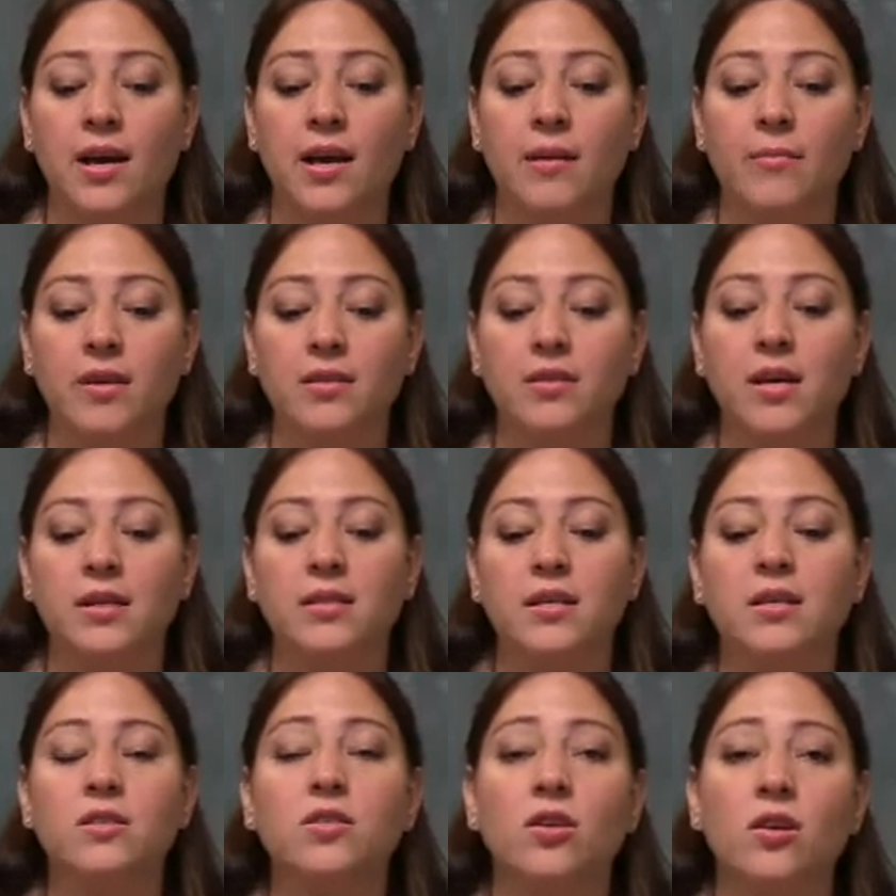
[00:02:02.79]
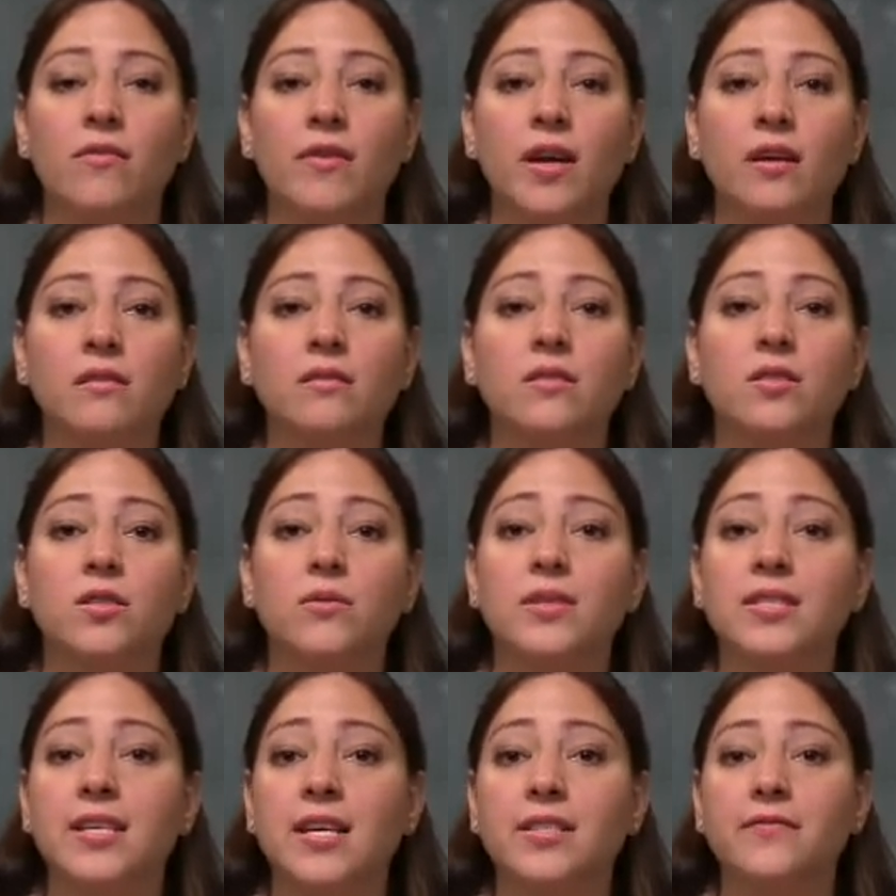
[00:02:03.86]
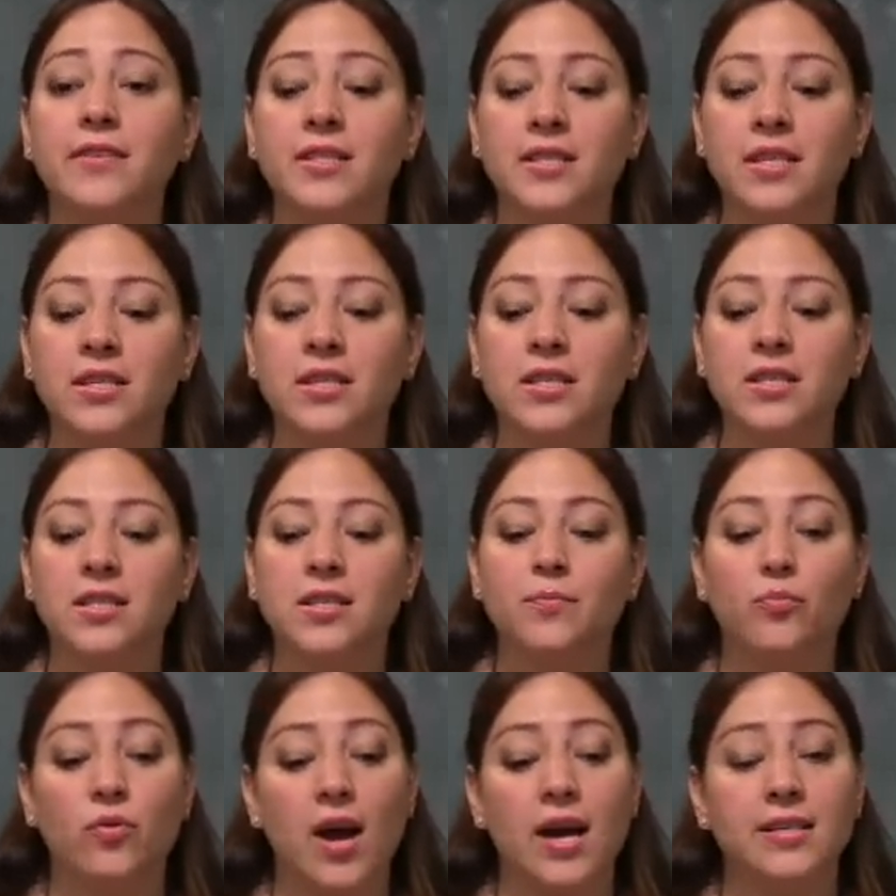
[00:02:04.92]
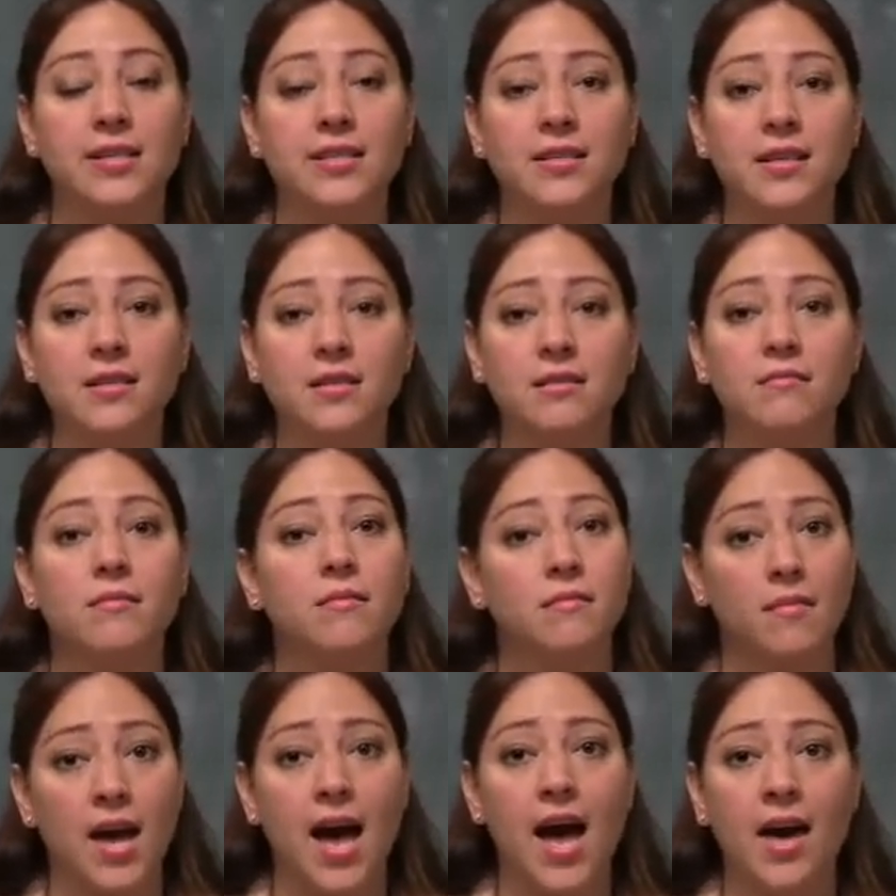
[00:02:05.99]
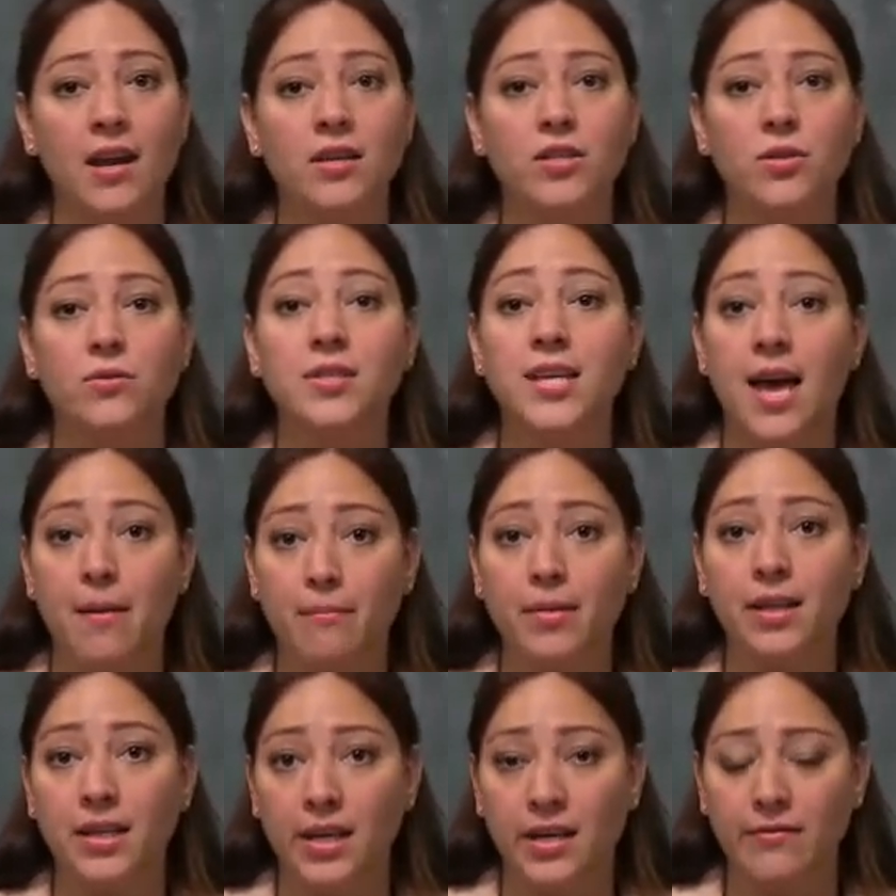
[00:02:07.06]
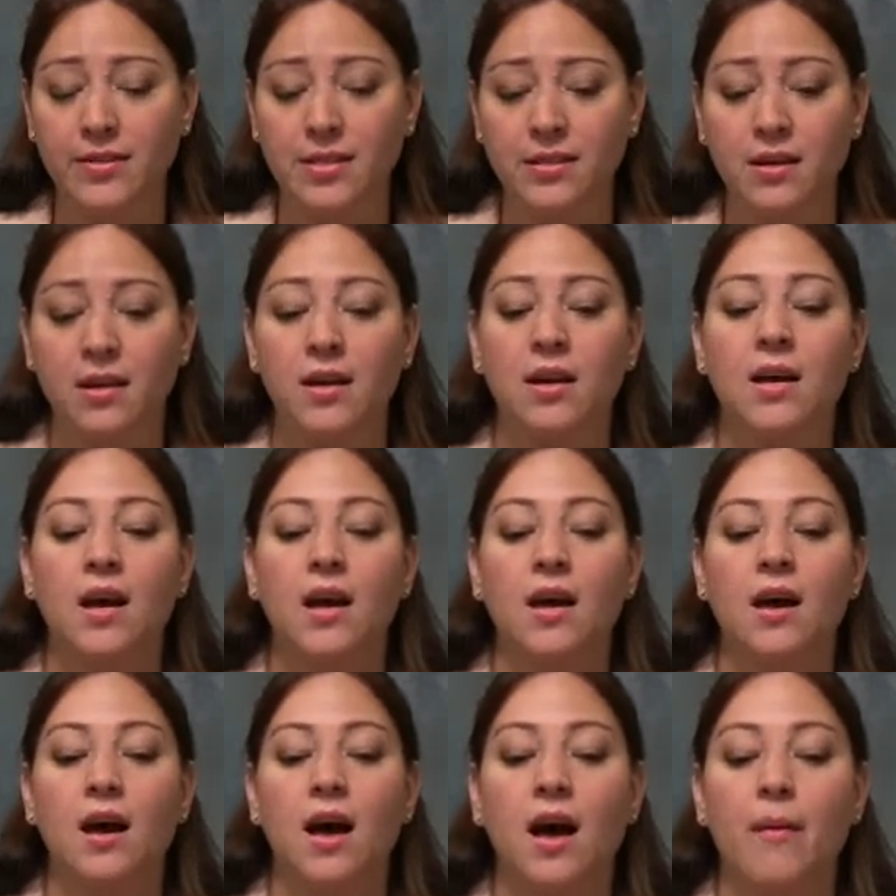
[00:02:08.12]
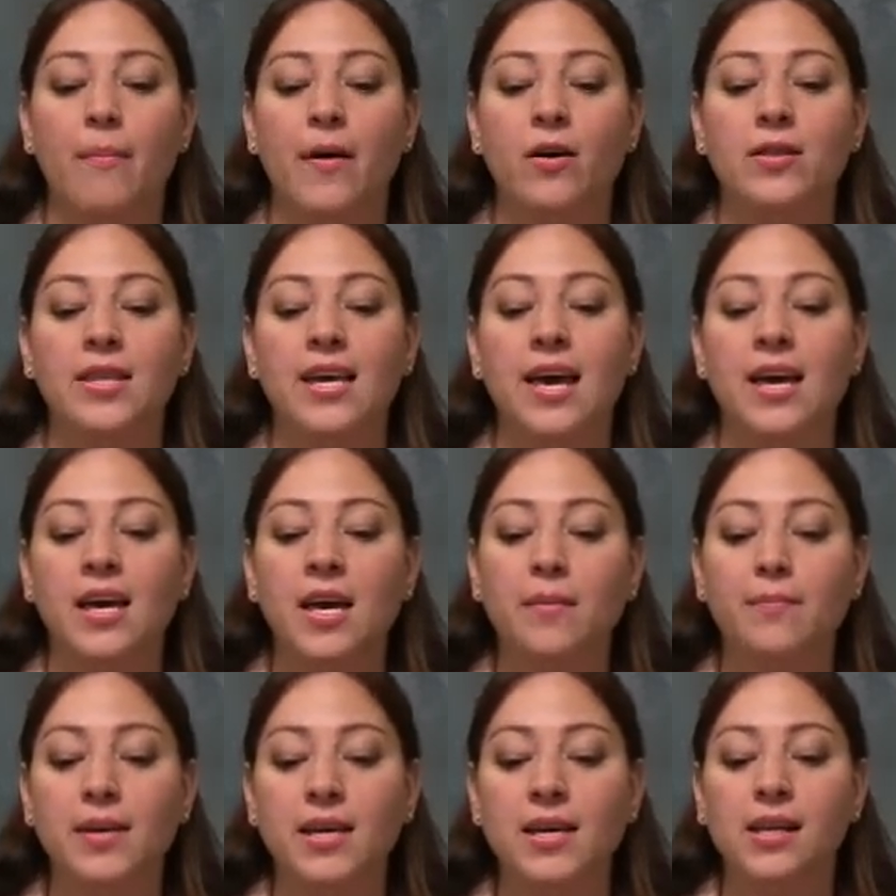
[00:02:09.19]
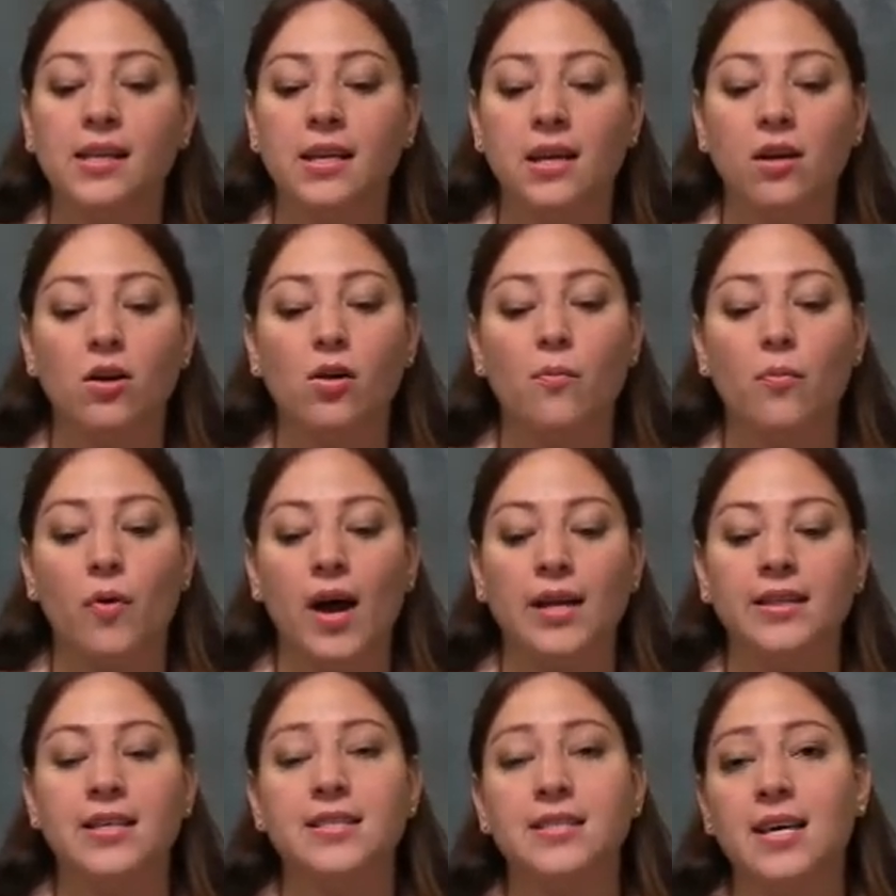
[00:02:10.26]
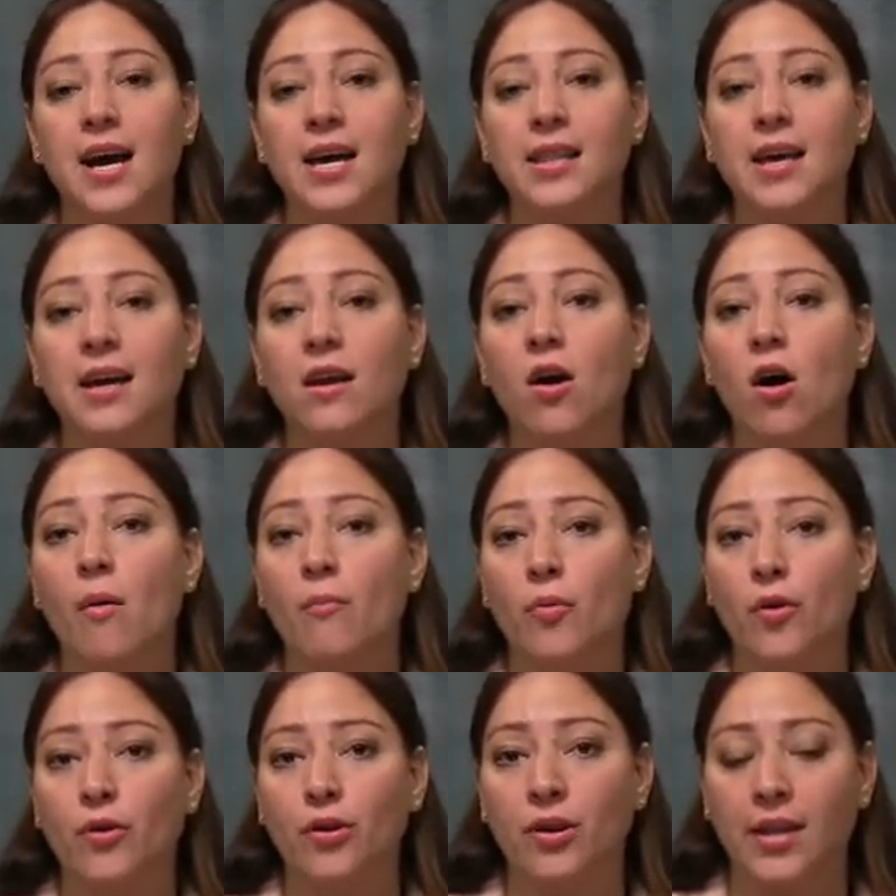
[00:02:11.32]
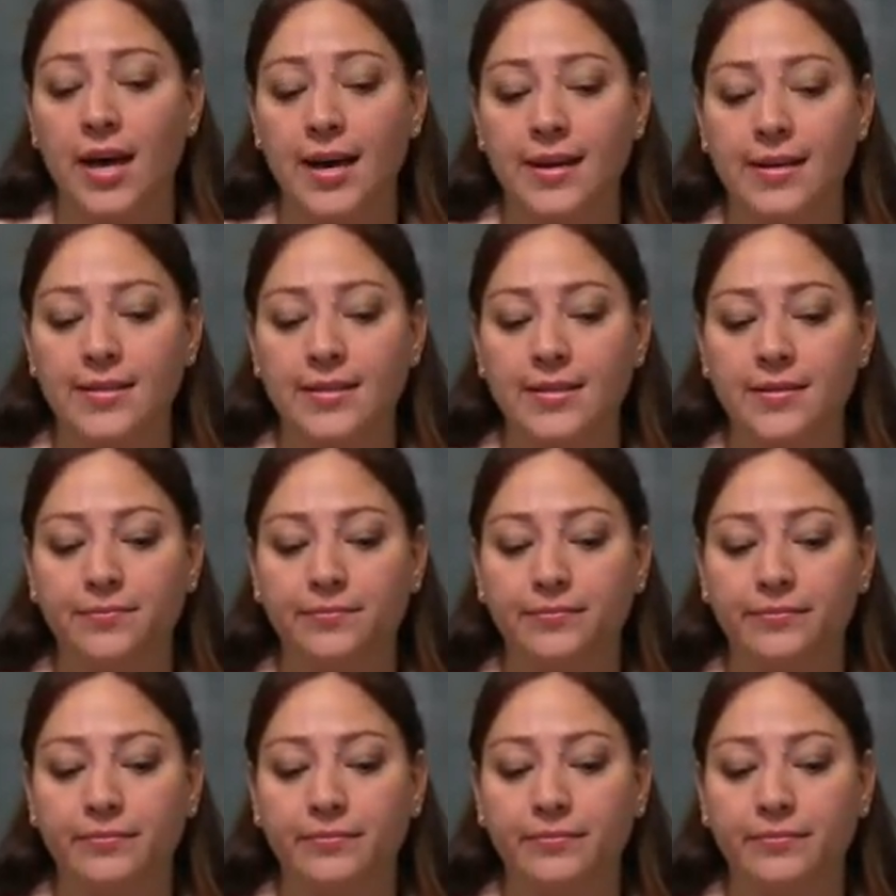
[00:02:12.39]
I am conducting a survey to assess physicians' practices, attitudes, and beliefs about the AAP clinical practice guideline on bronchiolitis.